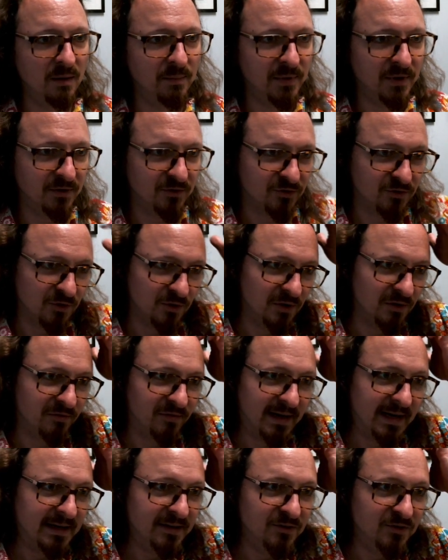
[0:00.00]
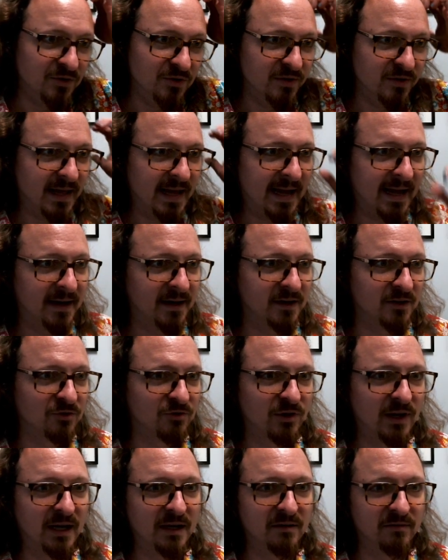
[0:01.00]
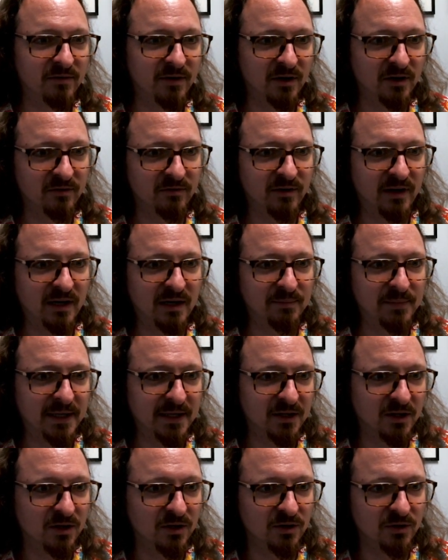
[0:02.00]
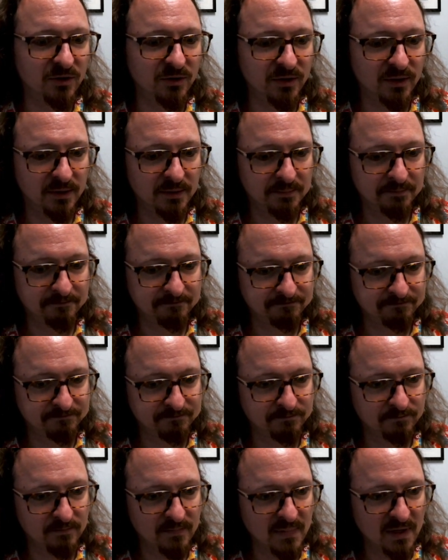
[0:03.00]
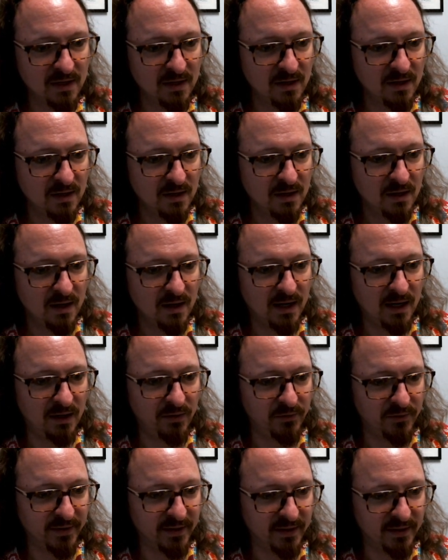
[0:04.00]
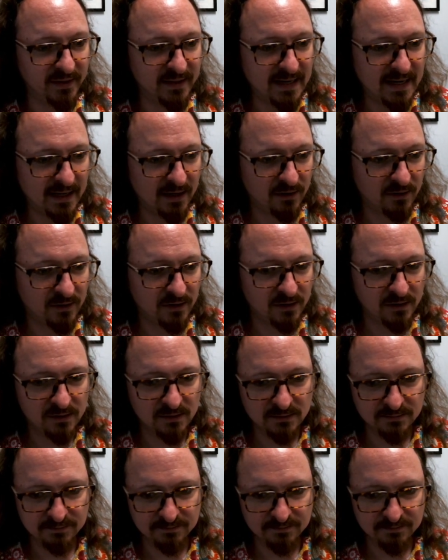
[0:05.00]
So if I do that and try to verify my code, I will get an error.